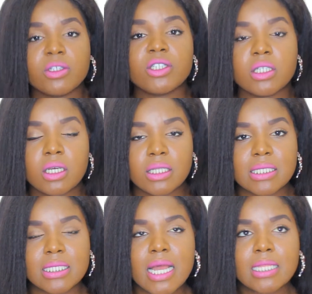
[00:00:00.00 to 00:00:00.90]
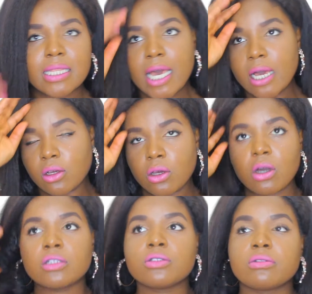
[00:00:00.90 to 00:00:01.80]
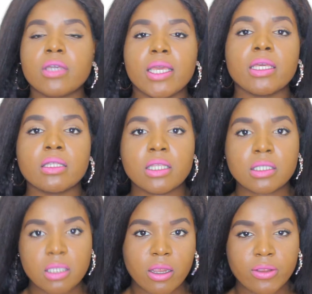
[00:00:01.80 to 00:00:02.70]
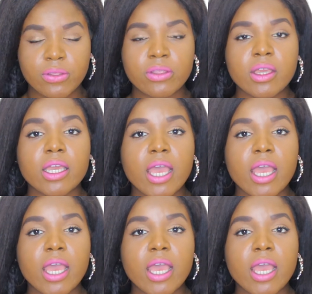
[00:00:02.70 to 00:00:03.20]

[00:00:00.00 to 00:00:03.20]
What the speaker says: want you to understand that God created this earth.